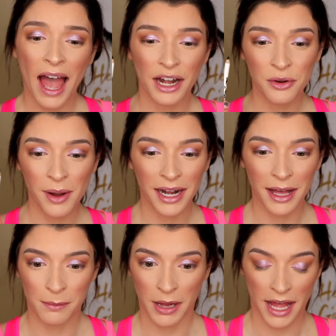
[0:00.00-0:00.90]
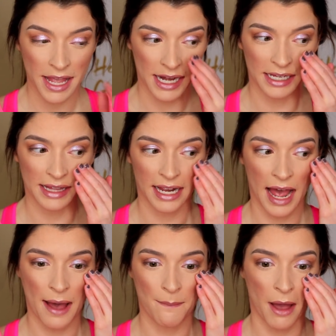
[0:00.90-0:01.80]
I don't want to apply anything
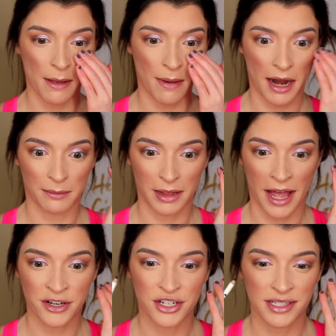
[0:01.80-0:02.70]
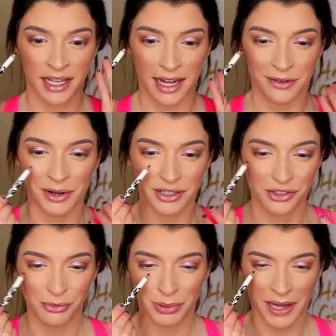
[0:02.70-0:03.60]
on my bottom lashes. Like, I don't want
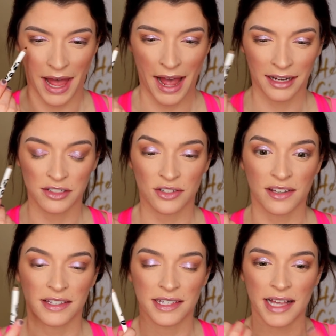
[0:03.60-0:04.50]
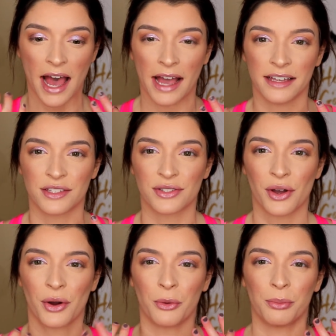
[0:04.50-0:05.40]
to do black just because this eye is
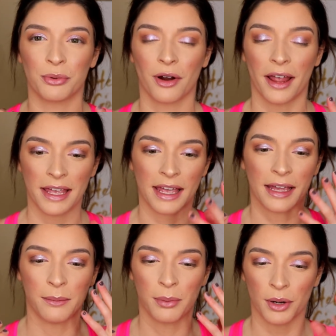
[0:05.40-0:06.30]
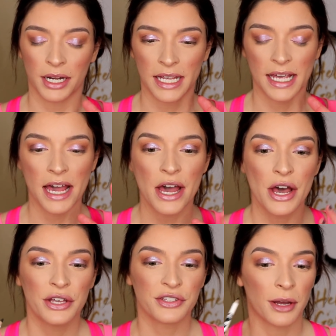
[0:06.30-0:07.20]
so bright and pretty.
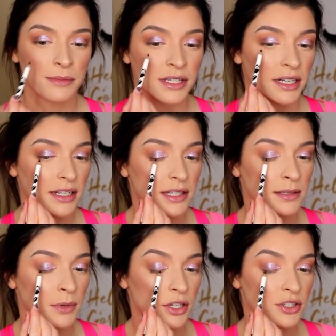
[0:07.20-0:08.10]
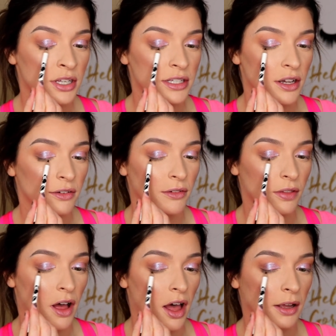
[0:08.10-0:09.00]
So I'm just going to smudge this
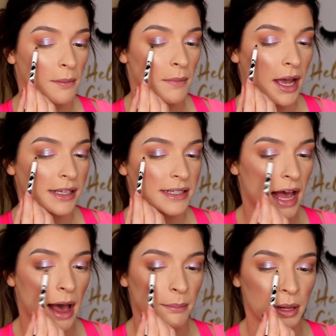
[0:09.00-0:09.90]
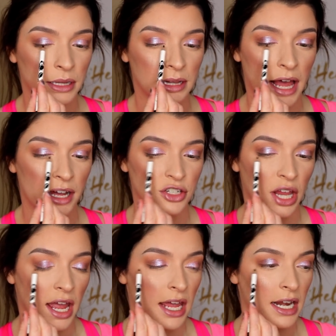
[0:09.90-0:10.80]
along my top lash
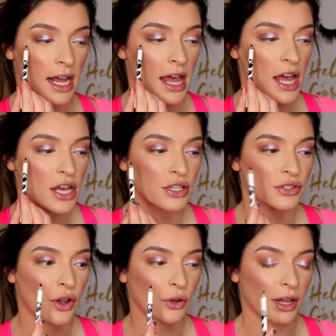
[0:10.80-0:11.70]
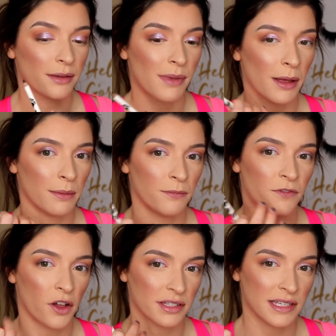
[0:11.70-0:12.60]
line, so like my
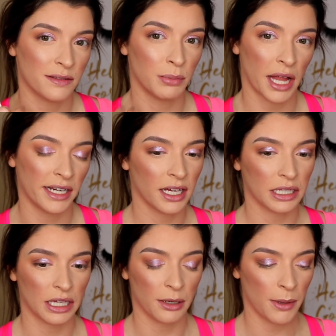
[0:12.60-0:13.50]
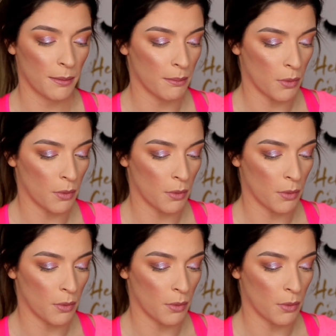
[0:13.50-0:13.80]
falsies blend a little bit